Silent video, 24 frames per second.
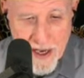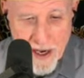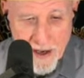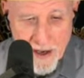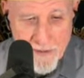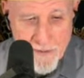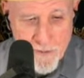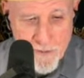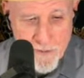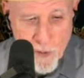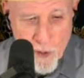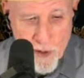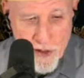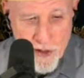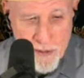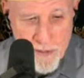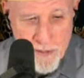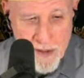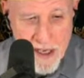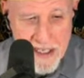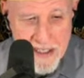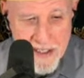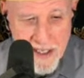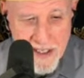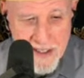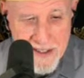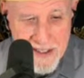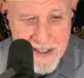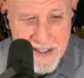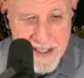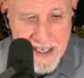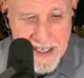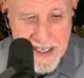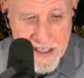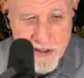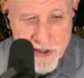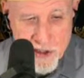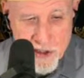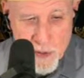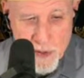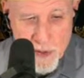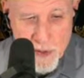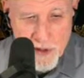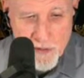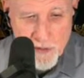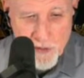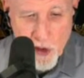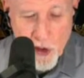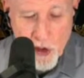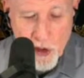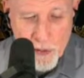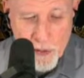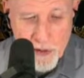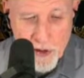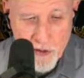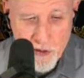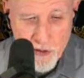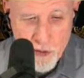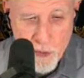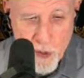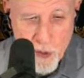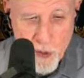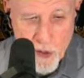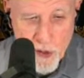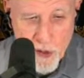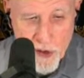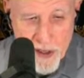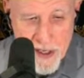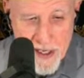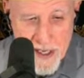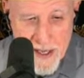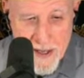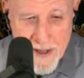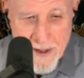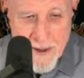on 4th of May 1982 in the Falklands War,